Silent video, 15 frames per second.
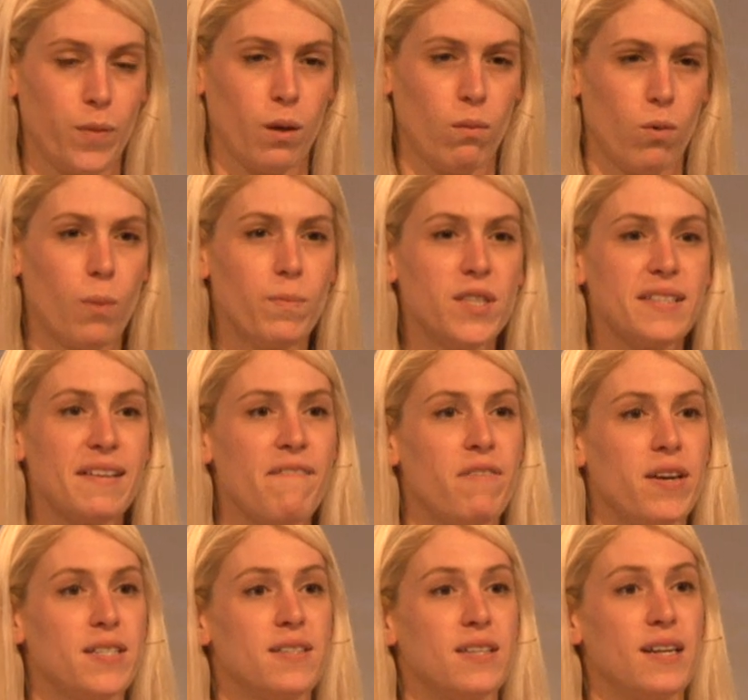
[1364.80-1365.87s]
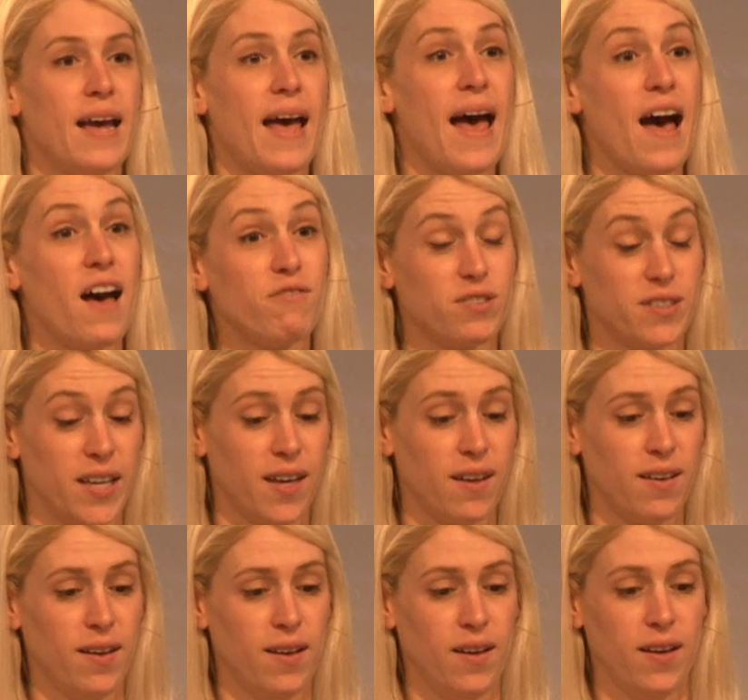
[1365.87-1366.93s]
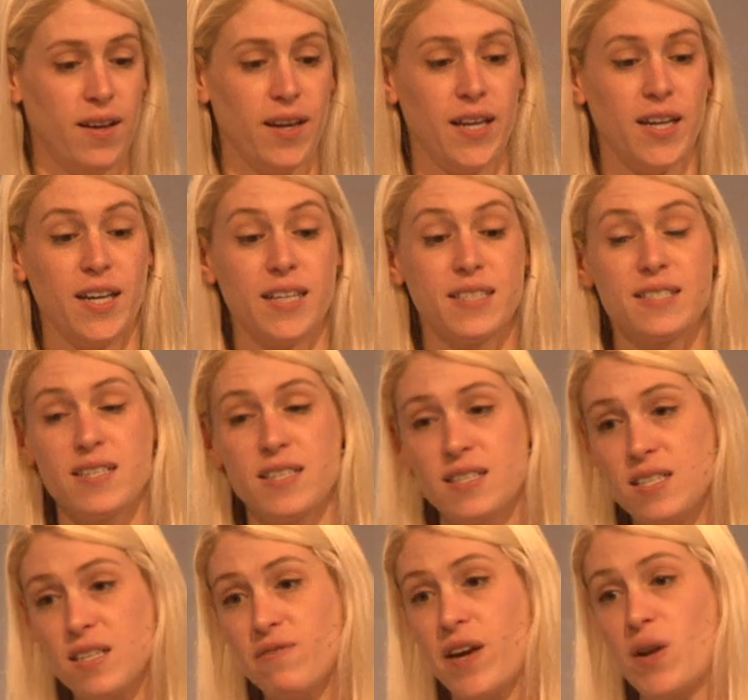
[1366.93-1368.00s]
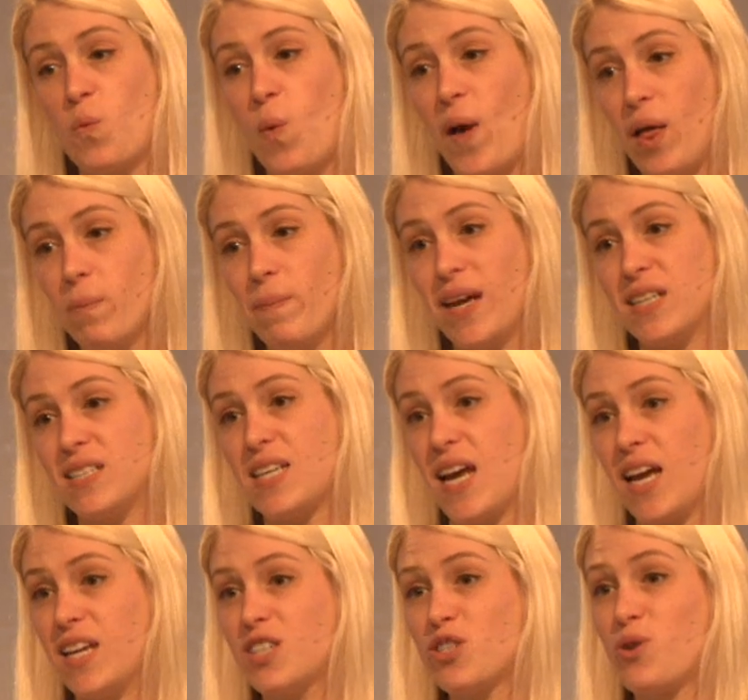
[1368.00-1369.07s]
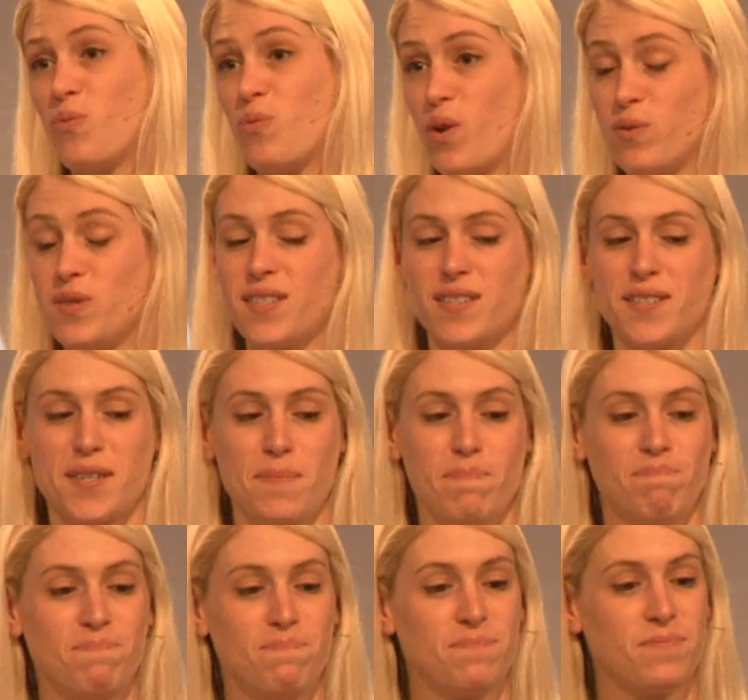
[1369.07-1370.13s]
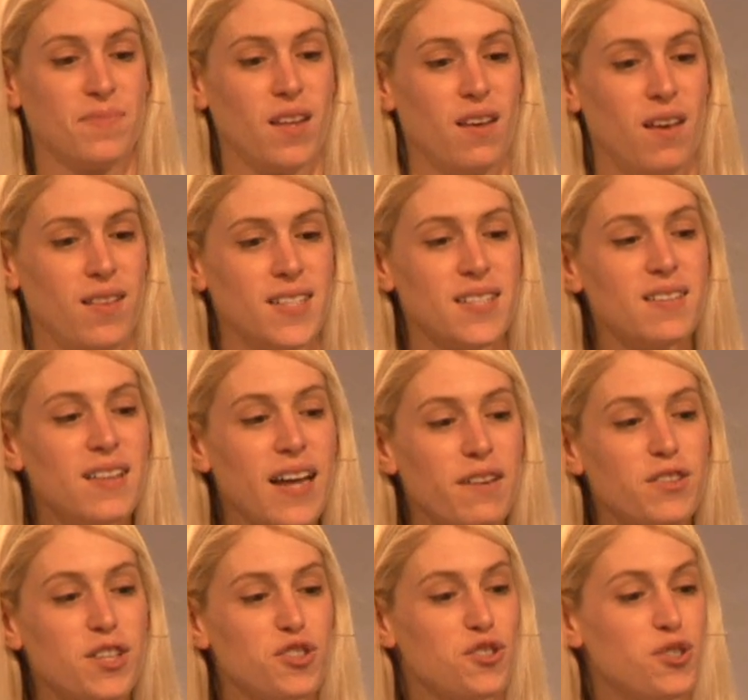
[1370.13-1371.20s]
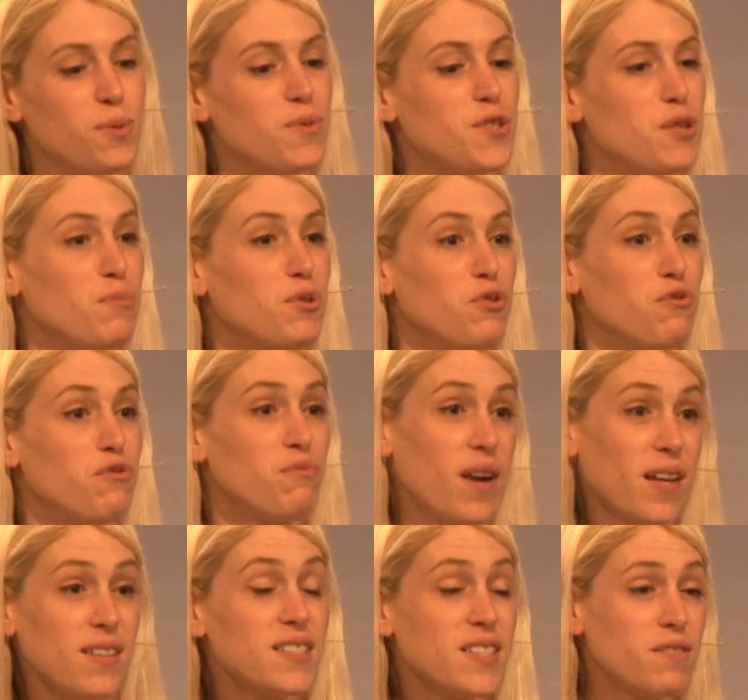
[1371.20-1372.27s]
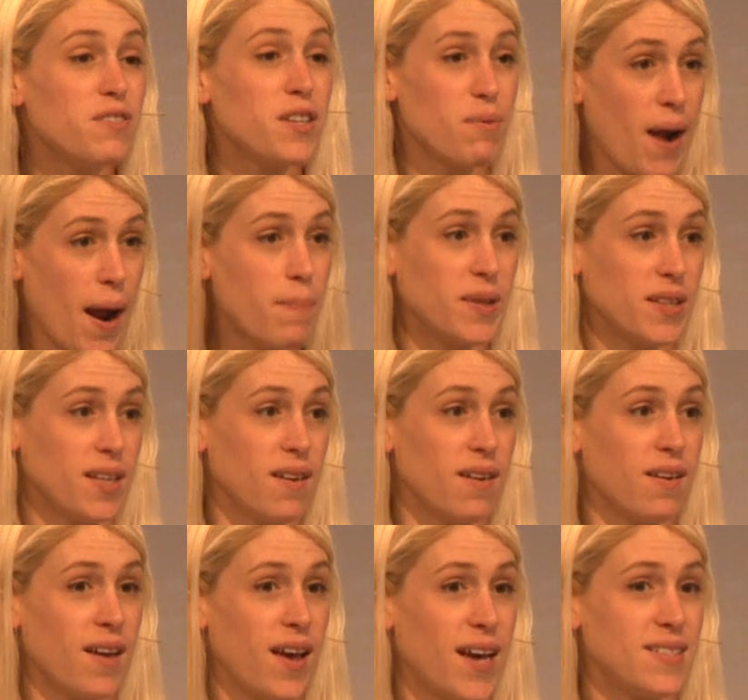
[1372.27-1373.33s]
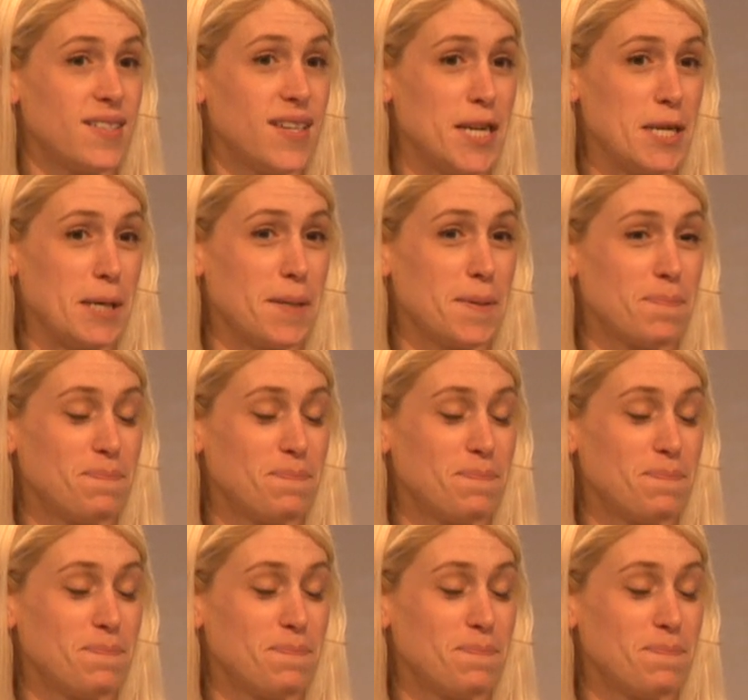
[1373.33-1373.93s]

Romans invested heavily in an extensive and well-maintained road system. This allowed their troops to move relatively rapidly as needed.